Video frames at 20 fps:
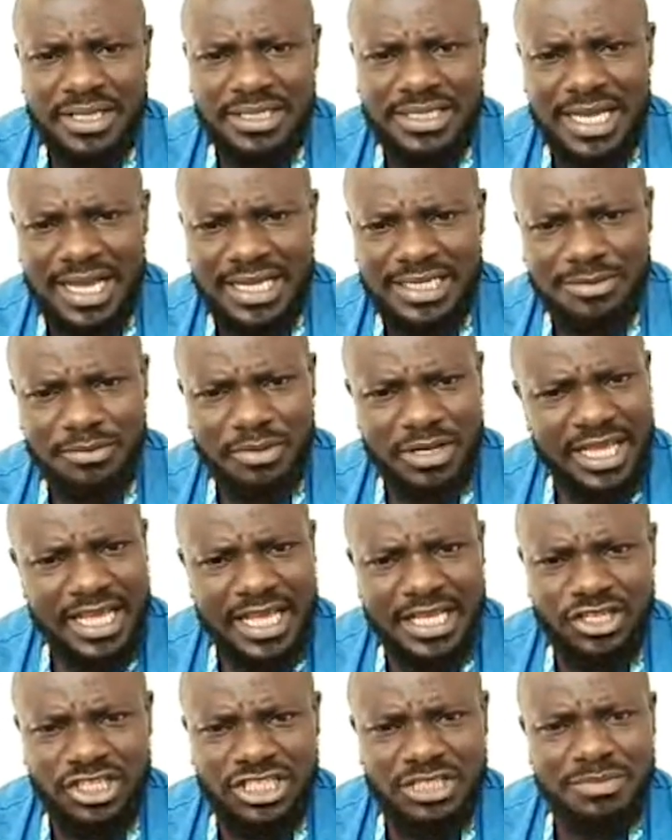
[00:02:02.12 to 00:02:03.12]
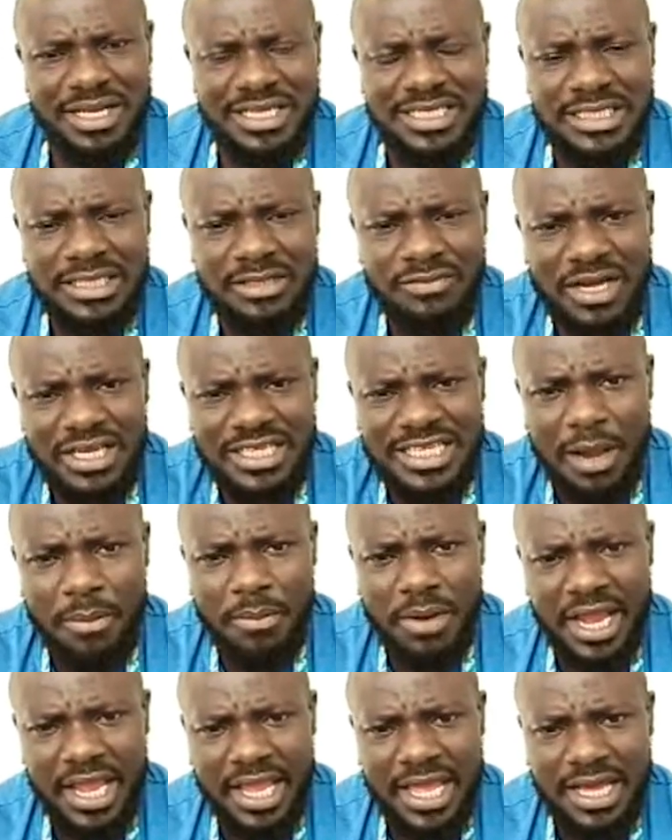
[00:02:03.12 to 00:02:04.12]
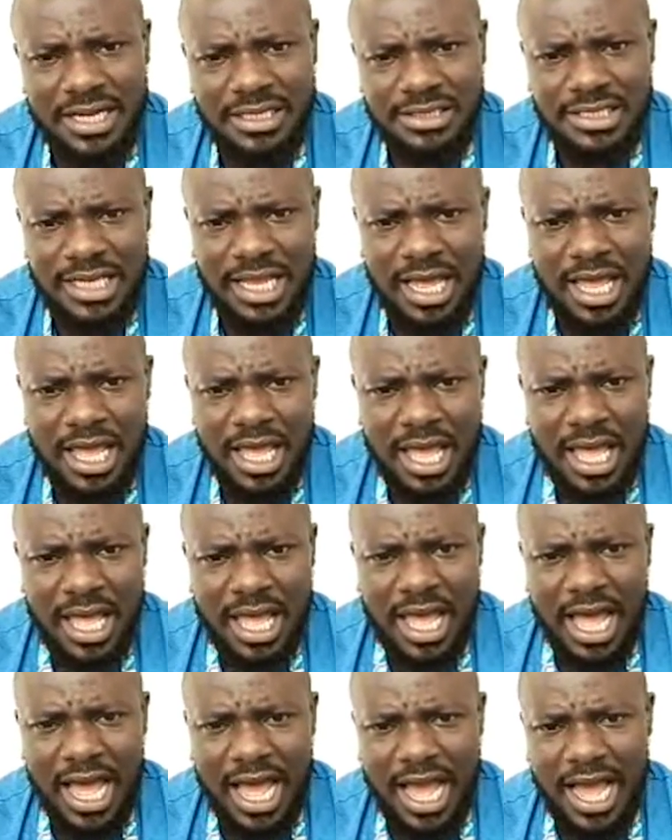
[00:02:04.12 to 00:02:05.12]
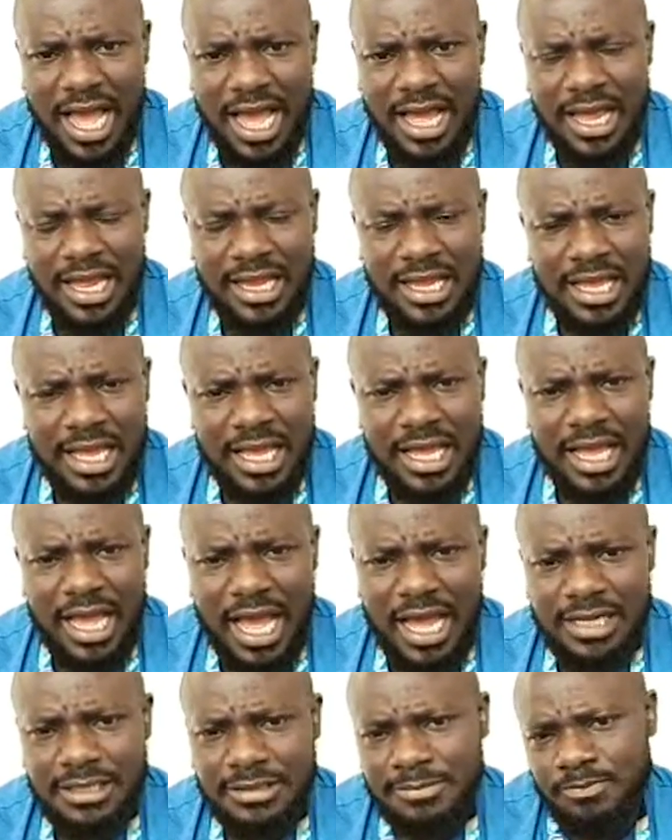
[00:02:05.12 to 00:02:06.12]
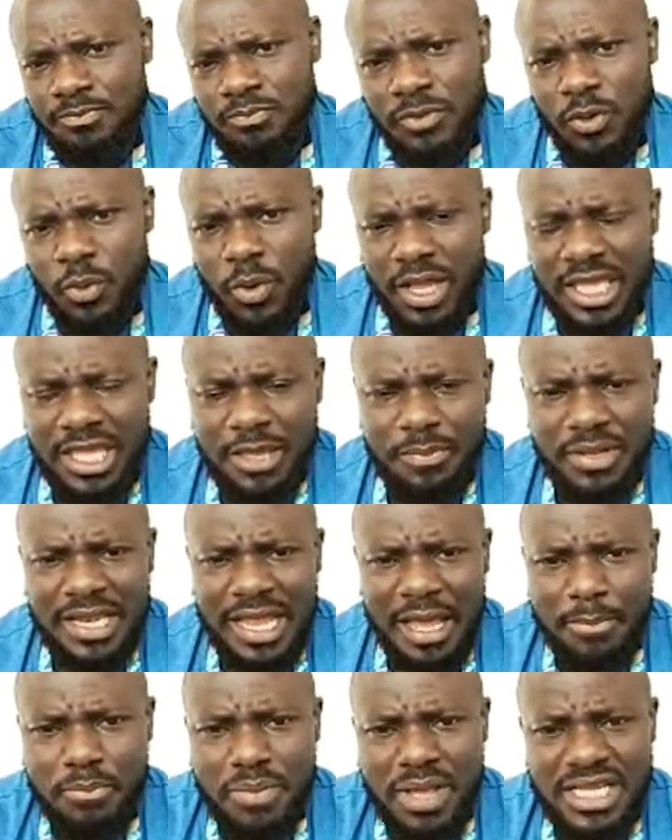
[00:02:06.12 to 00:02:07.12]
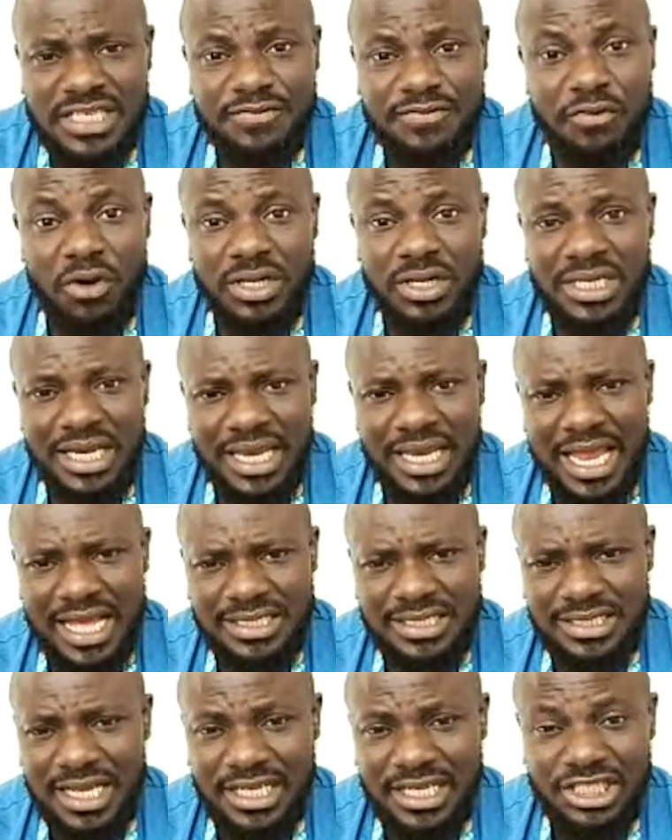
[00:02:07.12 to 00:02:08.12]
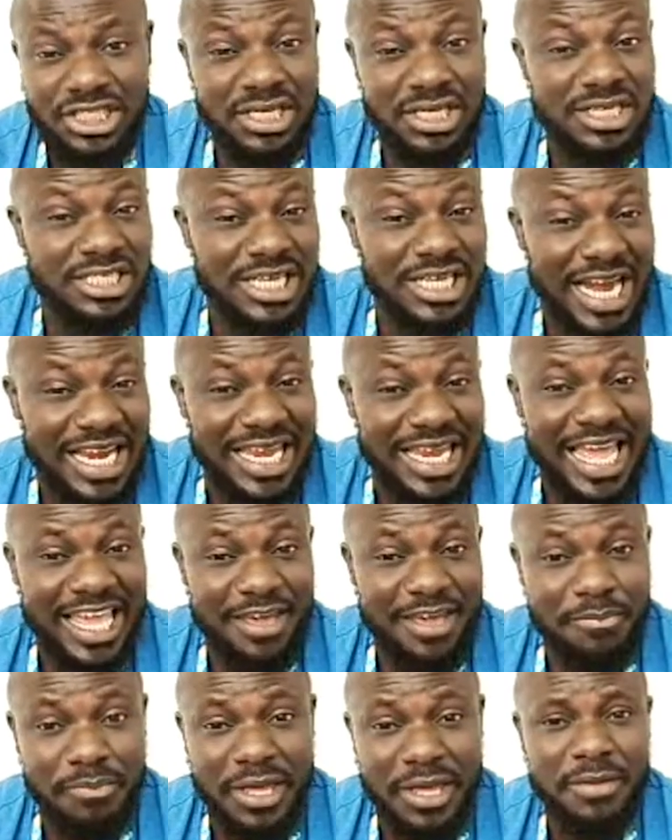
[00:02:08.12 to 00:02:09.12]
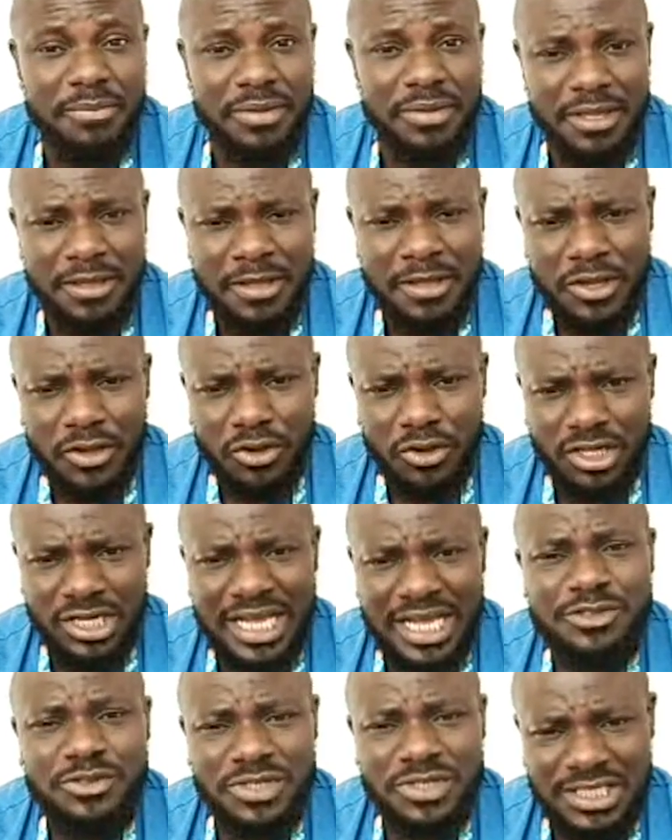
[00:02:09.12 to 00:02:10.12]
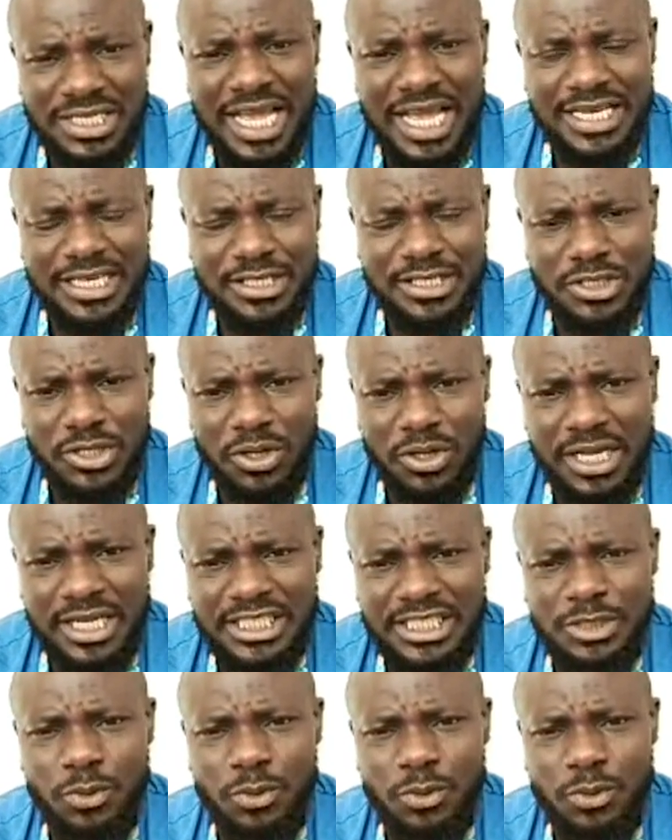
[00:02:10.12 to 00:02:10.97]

meters. But again, just Masiva, the Americans, uh, uh and were keeping their best for the last. Uh, she cried like a baby. Mm-hmm. Needed to play in the tunnel.